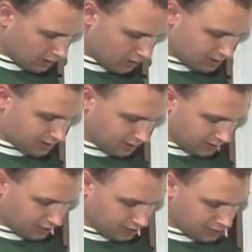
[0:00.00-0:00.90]
You can tell the
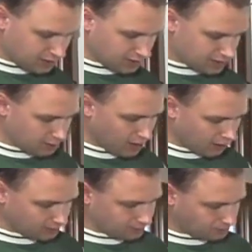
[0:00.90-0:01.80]
difference in the
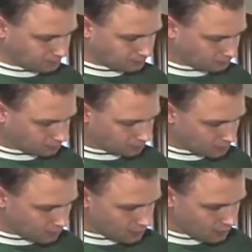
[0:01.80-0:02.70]
smell.
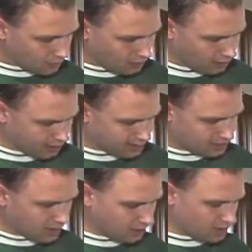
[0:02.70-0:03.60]
Alright,
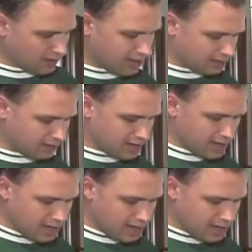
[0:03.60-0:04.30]
so now we've got